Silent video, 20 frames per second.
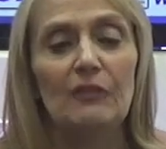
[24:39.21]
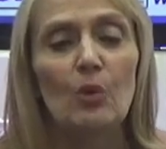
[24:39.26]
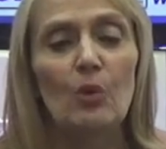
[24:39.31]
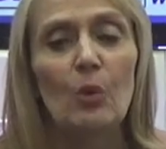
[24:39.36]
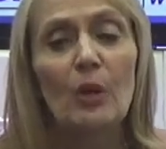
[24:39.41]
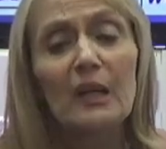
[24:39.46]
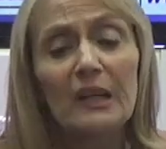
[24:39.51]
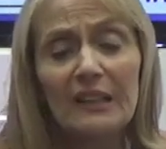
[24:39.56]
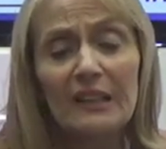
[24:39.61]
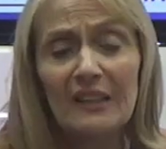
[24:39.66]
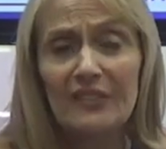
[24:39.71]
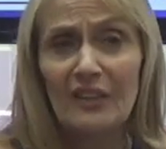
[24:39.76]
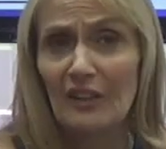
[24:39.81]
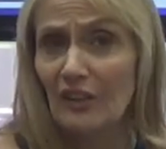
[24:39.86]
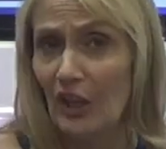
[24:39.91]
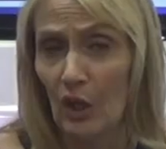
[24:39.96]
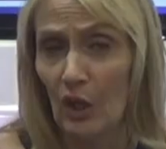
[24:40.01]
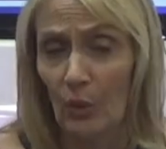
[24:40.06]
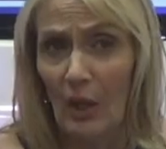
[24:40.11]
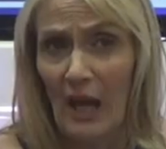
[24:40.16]
Aquarian in the
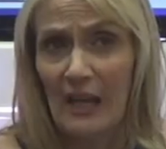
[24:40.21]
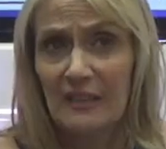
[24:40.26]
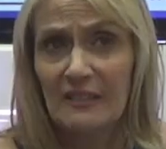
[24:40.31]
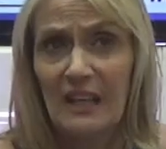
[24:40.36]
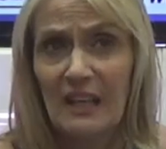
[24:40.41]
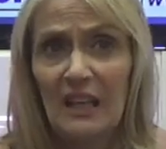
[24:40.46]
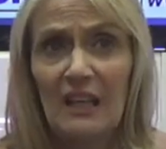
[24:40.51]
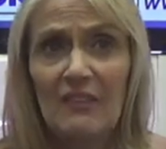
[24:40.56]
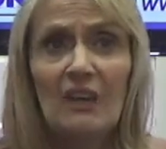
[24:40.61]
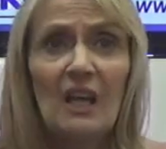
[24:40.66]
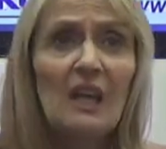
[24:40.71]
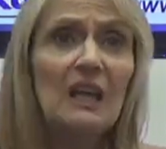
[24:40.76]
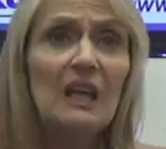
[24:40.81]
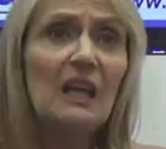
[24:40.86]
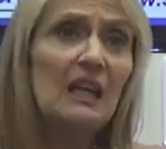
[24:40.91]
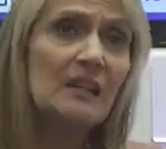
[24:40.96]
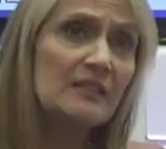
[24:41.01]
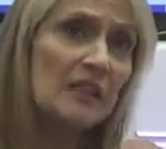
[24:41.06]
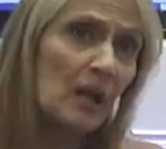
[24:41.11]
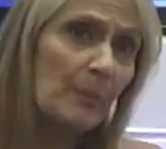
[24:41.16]
low octave is